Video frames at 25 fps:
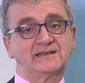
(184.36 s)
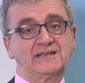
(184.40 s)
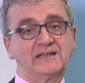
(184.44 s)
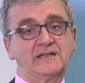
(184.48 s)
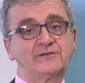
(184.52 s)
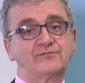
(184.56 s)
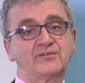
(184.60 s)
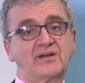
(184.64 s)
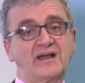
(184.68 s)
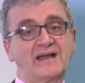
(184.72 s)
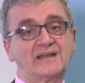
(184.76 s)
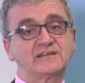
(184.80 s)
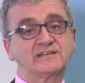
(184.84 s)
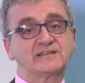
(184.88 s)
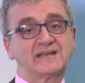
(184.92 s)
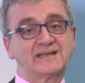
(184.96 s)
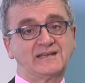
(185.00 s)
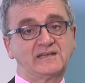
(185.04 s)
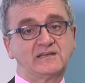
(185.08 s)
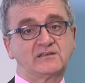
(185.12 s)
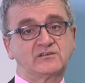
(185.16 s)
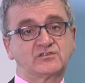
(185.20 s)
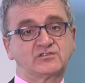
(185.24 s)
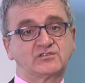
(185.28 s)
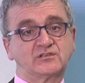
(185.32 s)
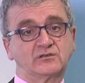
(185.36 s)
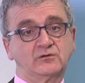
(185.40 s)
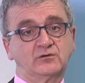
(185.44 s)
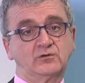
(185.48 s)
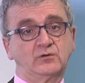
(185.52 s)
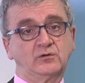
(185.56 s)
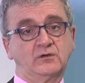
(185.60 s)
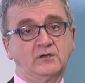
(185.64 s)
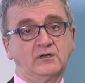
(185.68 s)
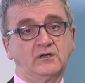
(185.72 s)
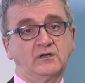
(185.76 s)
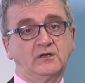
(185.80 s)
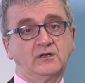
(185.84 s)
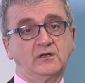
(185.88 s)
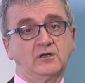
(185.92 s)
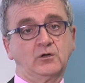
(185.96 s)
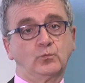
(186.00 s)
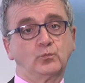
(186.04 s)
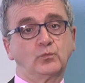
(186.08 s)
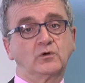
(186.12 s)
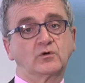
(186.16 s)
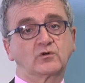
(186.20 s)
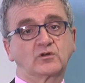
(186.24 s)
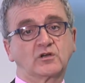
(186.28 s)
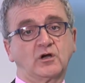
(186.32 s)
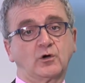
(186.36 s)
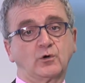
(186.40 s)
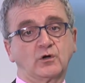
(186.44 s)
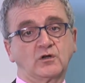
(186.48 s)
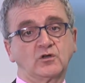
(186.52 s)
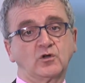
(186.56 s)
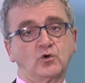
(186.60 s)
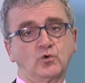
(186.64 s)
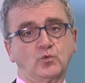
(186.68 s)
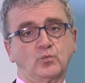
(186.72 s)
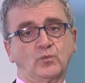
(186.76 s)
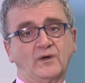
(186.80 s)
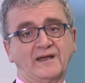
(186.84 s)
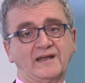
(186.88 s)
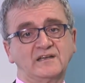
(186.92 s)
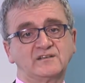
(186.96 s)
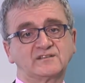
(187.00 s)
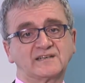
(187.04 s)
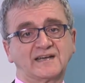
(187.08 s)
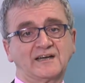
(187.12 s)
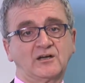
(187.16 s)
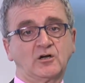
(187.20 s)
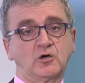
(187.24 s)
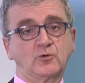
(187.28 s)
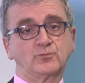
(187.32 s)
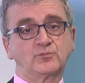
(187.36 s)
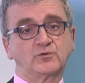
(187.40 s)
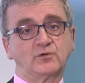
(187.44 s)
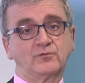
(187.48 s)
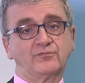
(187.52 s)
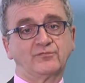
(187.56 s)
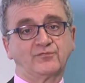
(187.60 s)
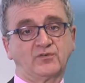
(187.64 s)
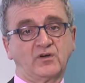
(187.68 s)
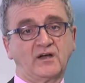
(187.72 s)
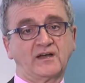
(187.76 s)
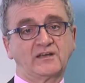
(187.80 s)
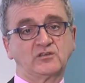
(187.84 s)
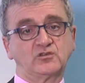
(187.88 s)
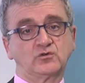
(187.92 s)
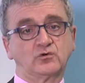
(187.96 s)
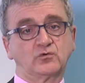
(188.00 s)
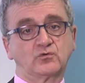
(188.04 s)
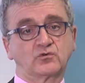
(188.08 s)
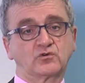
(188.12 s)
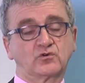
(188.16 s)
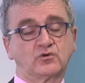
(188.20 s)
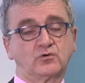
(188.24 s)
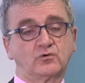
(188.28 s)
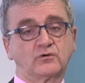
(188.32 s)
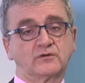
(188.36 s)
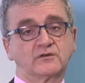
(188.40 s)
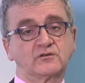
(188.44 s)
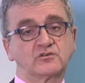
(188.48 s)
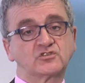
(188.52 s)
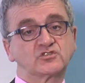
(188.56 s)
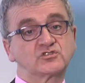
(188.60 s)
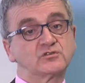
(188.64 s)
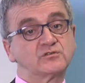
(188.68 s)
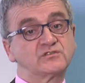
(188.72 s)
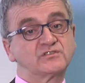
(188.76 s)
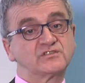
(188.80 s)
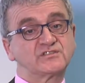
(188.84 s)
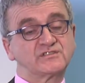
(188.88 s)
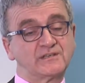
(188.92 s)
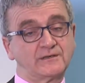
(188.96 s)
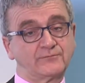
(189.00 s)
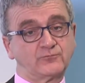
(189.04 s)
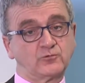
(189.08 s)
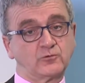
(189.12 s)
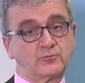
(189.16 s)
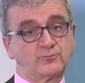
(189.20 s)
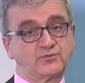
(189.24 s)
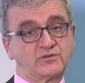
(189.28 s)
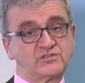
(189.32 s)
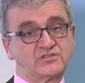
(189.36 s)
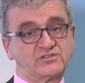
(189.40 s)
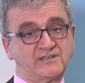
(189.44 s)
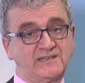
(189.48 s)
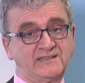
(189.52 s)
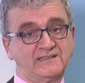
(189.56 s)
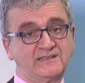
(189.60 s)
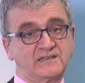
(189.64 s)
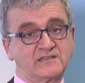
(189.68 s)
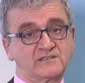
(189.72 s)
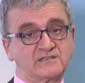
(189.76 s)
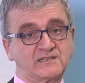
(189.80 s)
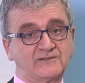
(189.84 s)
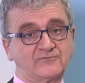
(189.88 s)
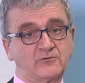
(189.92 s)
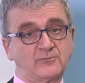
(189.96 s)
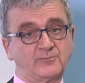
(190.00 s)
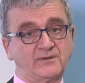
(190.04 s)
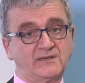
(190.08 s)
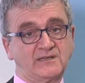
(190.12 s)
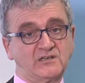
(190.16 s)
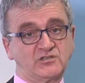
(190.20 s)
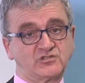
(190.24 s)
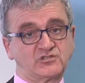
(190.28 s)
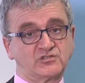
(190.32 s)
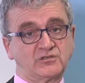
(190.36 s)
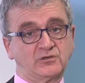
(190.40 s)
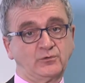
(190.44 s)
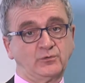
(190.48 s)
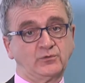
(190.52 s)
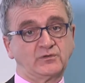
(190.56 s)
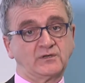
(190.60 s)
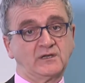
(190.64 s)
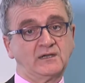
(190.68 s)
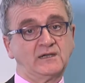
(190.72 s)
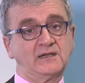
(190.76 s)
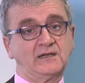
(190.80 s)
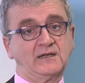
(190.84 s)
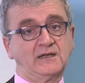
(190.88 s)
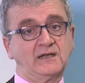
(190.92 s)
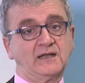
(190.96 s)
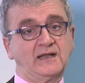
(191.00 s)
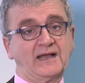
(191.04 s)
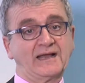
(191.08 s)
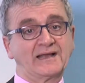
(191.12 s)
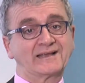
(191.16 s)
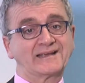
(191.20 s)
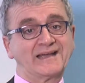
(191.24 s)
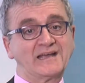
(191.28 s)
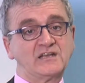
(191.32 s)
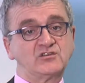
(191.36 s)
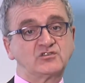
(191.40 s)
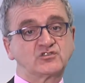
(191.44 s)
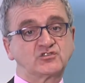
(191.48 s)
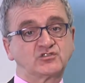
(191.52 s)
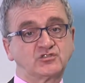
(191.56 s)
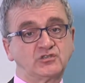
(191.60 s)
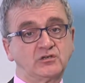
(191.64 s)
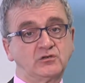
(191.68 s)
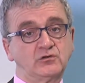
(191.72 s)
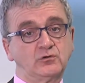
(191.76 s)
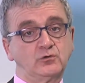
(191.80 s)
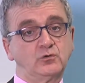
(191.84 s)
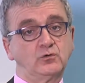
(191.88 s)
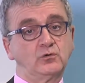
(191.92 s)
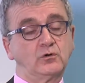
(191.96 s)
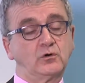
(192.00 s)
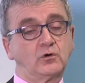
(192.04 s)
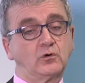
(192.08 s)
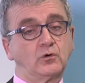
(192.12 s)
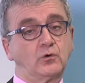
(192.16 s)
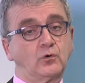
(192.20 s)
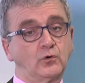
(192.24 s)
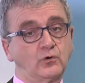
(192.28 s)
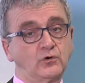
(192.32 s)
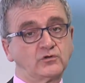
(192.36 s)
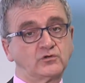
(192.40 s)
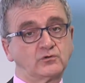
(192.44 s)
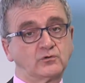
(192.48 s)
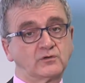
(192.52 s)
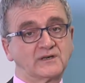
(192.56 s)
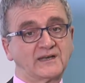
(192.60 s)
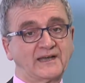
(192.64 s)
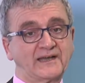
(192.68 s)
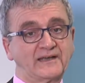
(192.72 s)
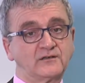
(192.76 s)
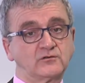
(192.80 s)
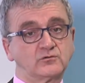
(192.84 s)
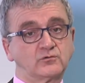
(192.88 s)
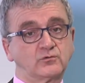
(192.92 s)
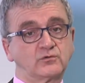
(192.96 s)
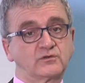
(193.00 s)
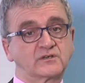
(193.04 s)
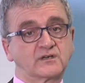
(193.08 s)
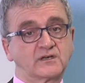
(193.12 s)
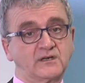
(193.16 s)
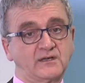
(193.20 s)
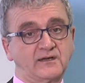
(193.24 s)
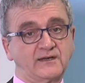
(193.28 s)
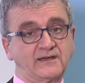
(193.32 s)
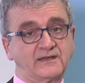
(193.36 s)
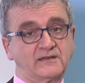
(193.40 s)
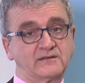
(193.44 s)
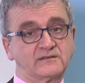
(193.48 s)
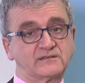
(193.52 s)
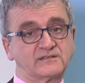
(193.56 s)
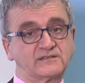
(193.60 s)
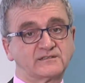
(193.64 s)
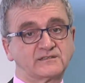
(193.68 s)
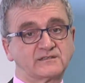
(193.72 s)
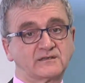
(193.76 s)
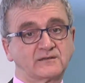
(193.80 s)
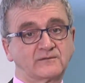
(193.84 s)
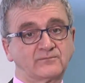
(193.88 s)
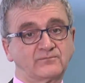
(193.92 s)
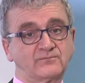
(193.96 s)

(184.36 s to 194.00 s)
if adhered to, will go a long way to help you fight your corner should civil proceedings ever be issued against you or your landlord clients.